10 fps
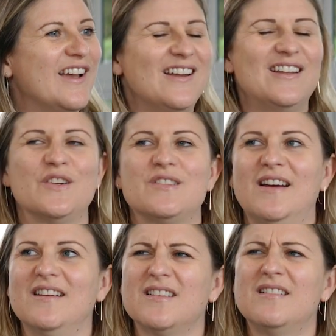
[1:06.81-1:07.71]
Mm. And I looked
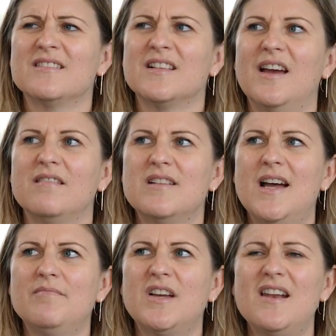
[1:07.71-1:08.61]
around and I was like, well,
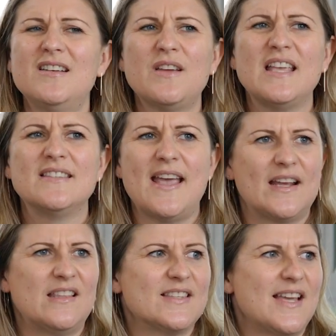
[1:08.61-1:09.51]
I'm kind of doing
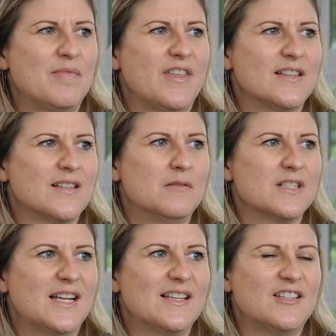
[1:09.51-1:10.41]
exactly the same thing as I
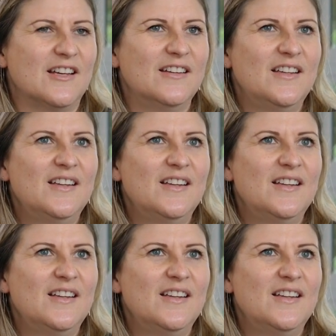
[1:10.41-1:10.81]
was last year.